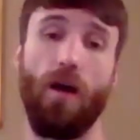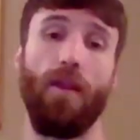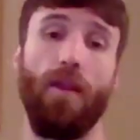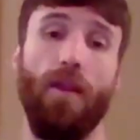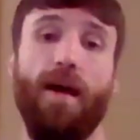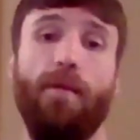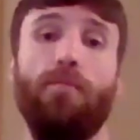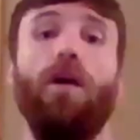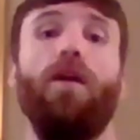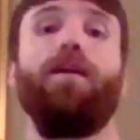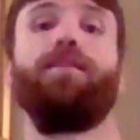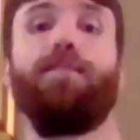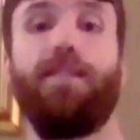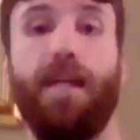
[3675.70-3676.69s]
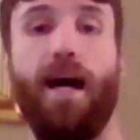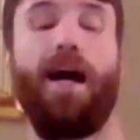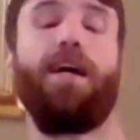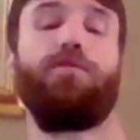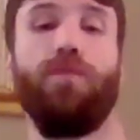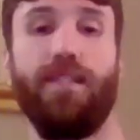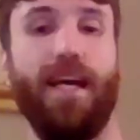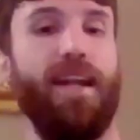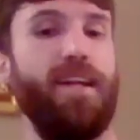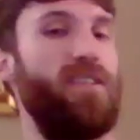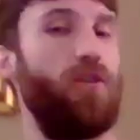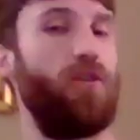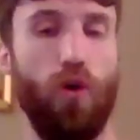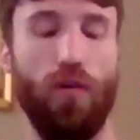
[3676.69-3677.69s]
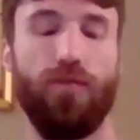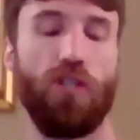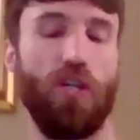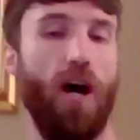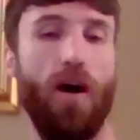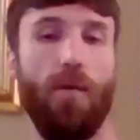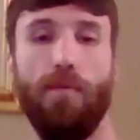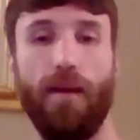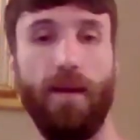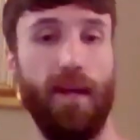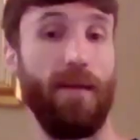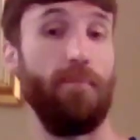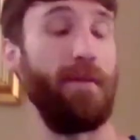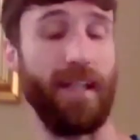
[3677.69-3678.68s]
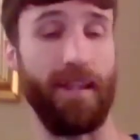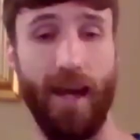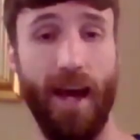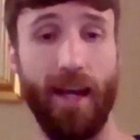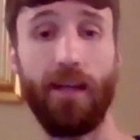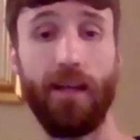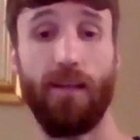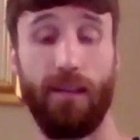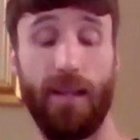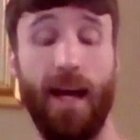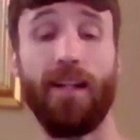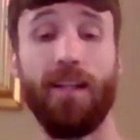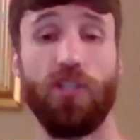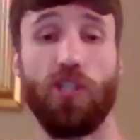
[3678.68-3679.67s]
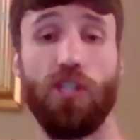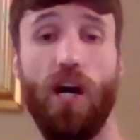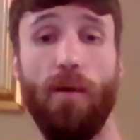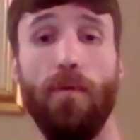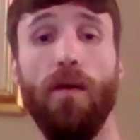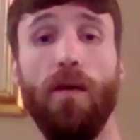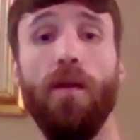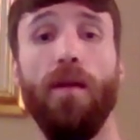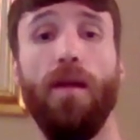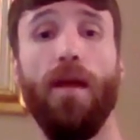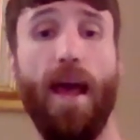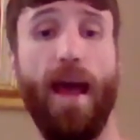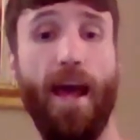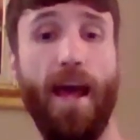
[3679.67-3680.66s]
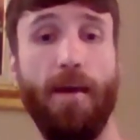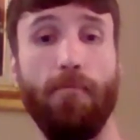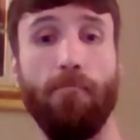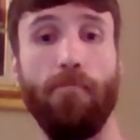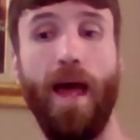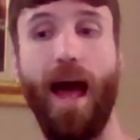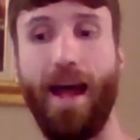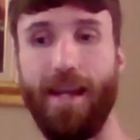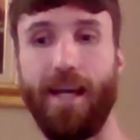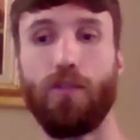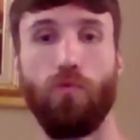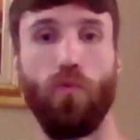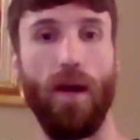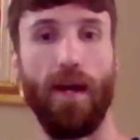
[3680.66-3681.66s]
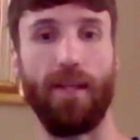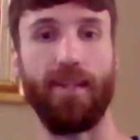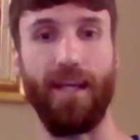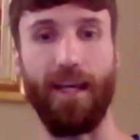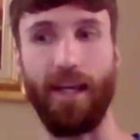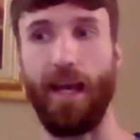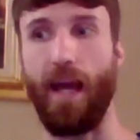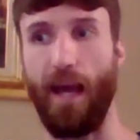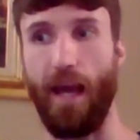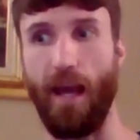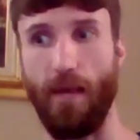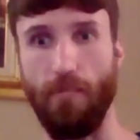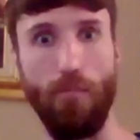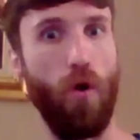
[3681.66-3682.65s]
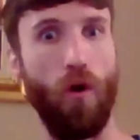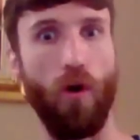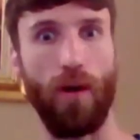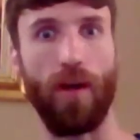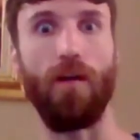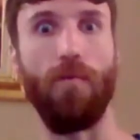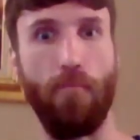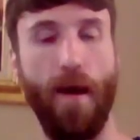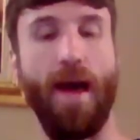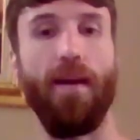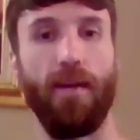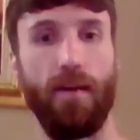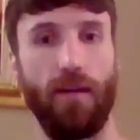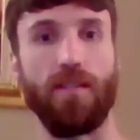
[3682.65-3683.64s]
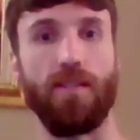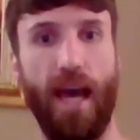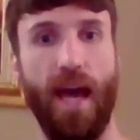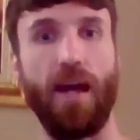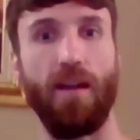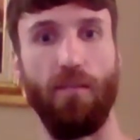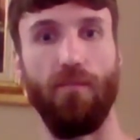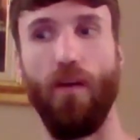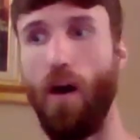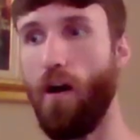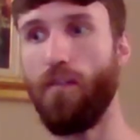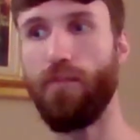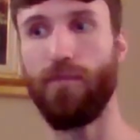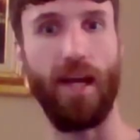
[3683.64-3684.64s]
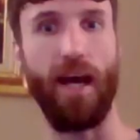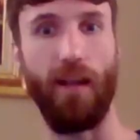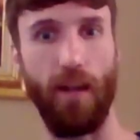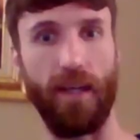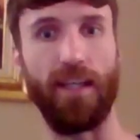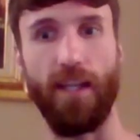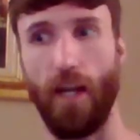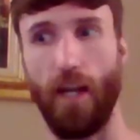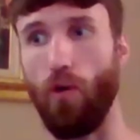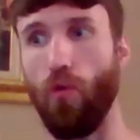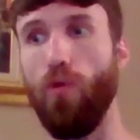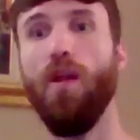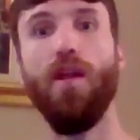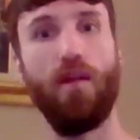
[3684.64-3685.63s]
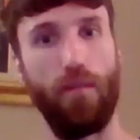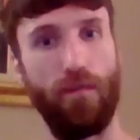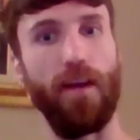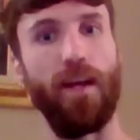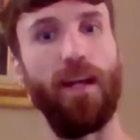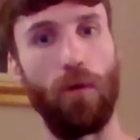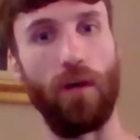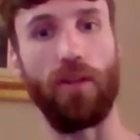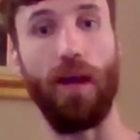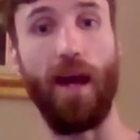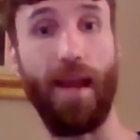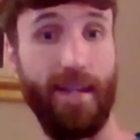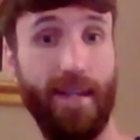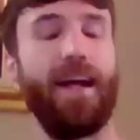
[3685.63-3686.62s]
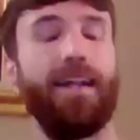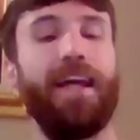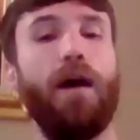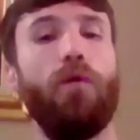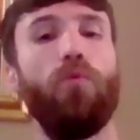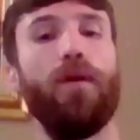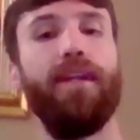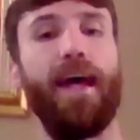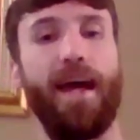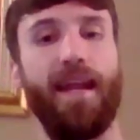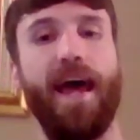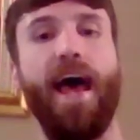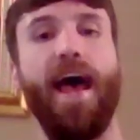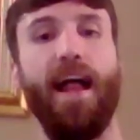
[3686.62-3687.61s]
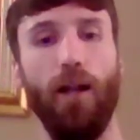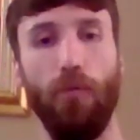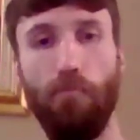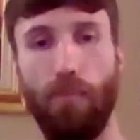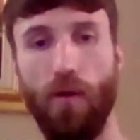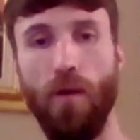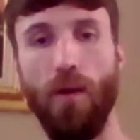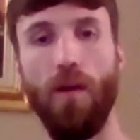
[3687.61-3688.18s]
on them lines that, as we said, it's a tough job. It can be a tank, tankless job. Um, and that's why I think uh, more competitors getting involved and like you know feeling what the, and th- that would then help